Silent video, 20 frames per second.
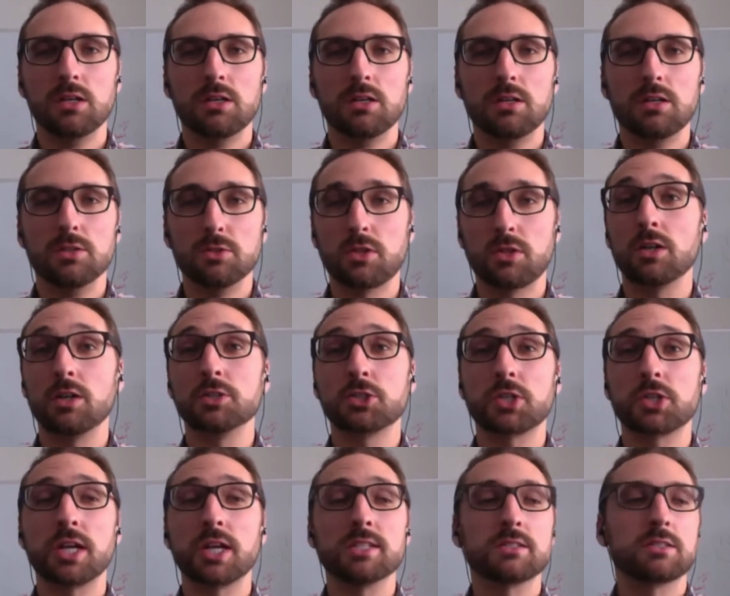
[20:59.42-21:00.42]
new college
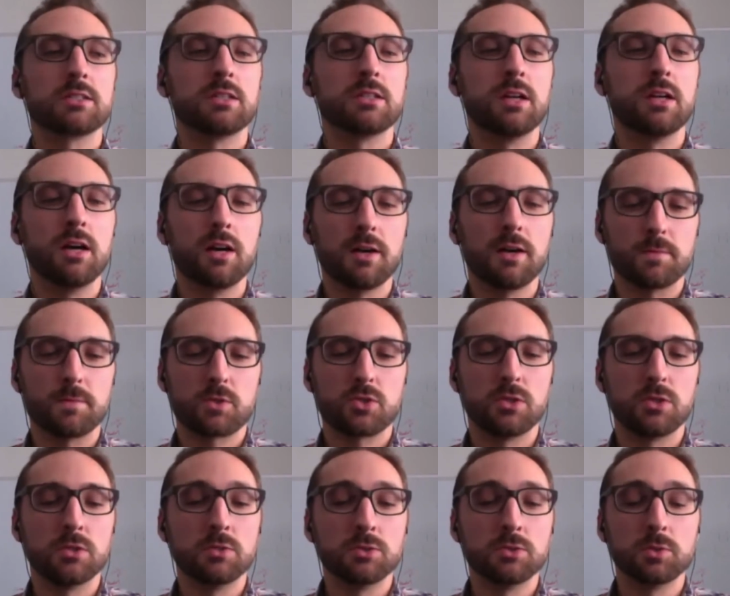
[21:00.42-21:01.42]
grads.
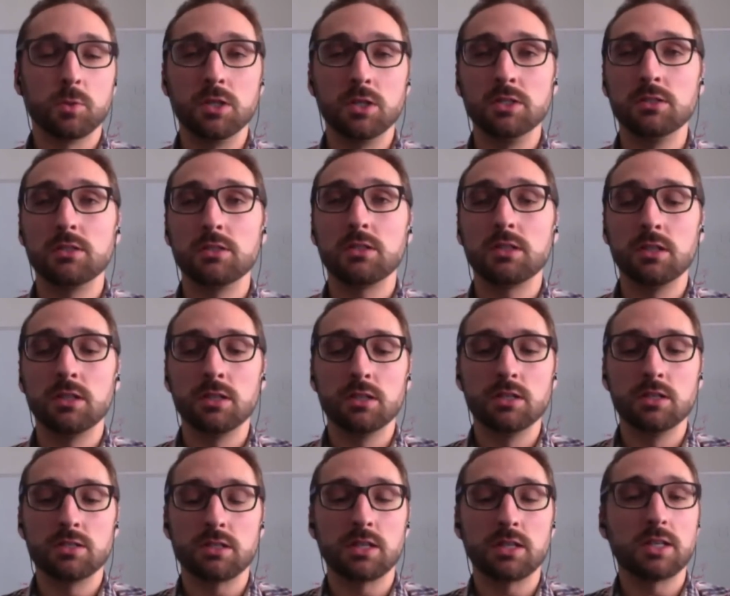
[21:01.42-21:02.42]
So the one
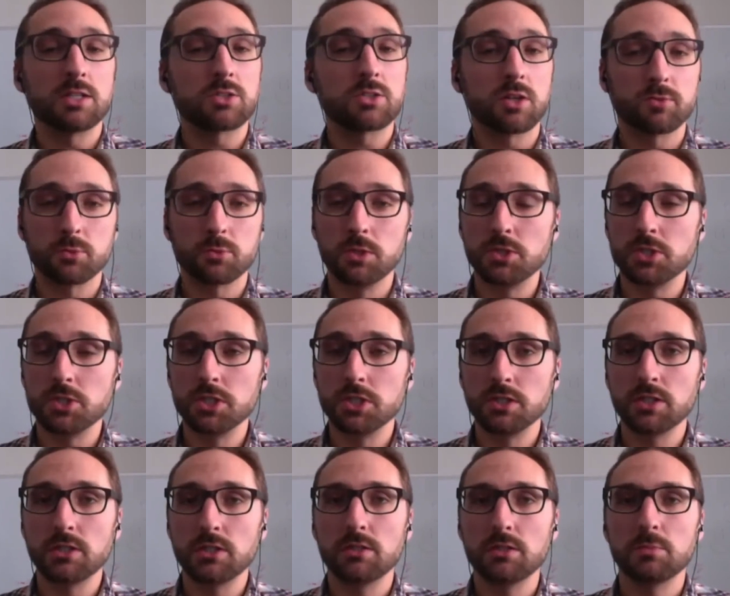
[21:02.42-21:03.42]
is a software
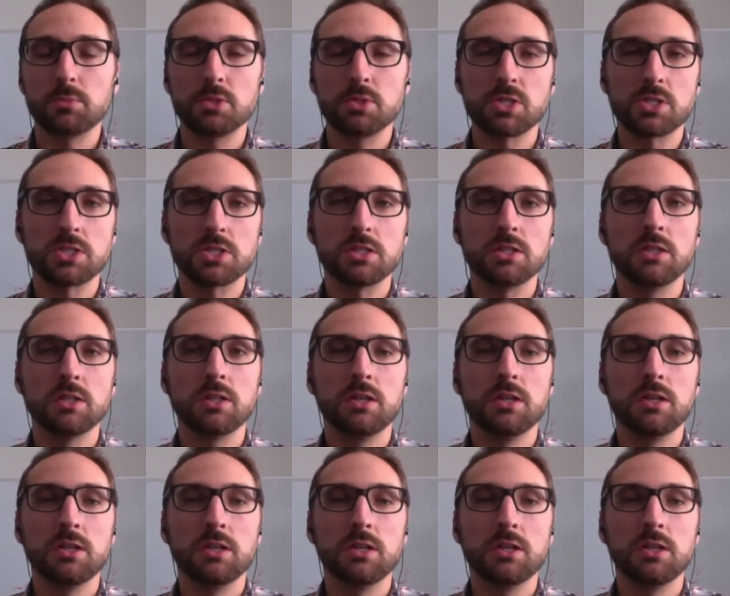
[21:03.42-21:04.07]
engineering position.